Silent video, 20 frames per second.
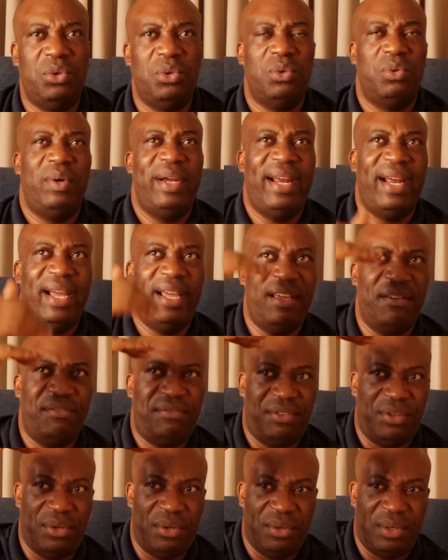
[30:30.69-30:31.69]
where I have
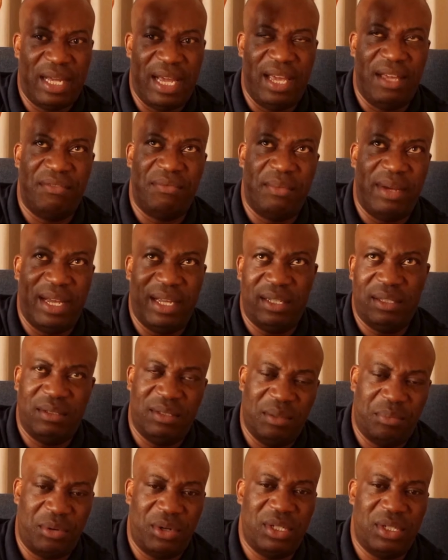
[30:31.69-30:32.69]

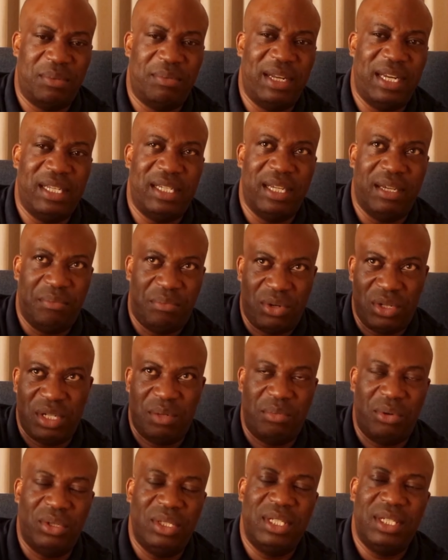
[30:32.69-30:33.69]
the project manager,
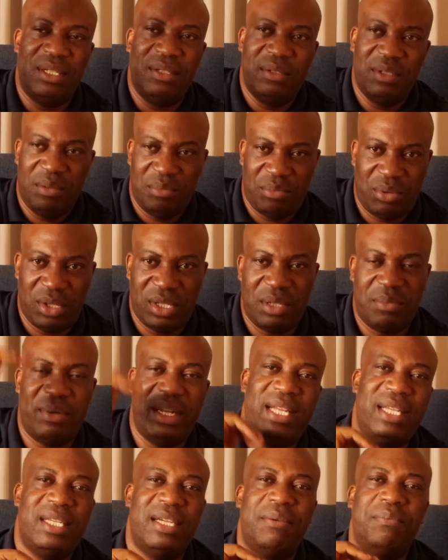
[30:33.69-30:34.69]
project board, project
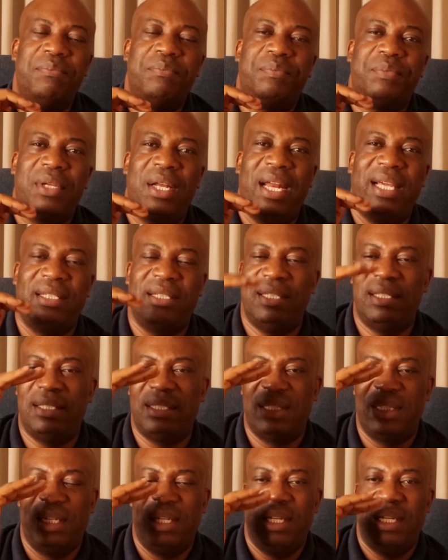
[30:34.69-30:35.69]
manager, like this,